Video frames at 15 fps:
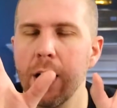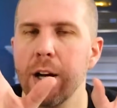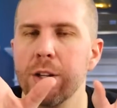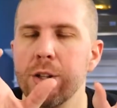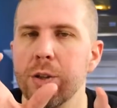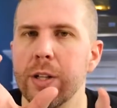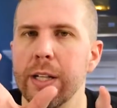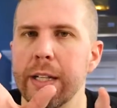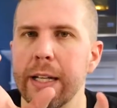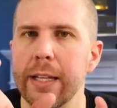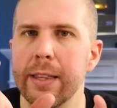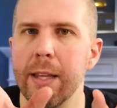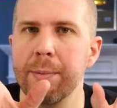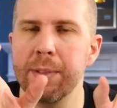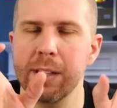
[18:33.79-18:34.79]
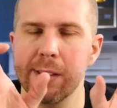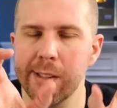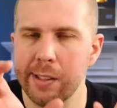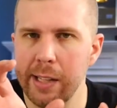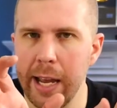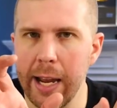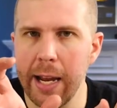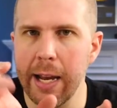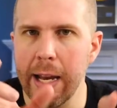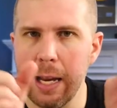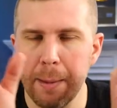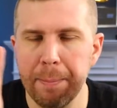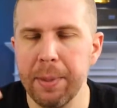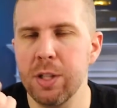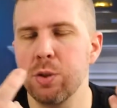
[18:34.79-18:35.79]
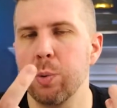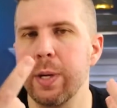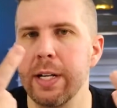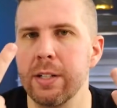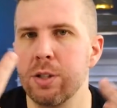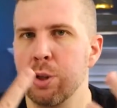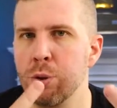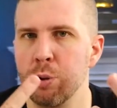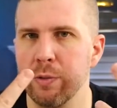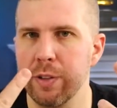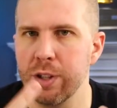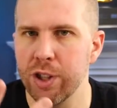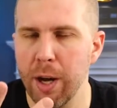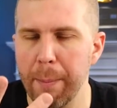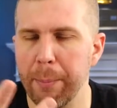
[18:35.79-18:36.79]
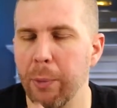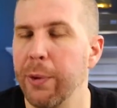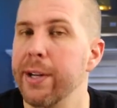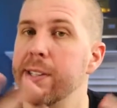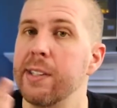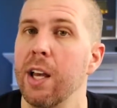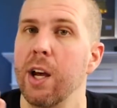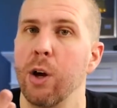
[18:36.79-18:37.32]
you can get them to stay in between two of the jump points,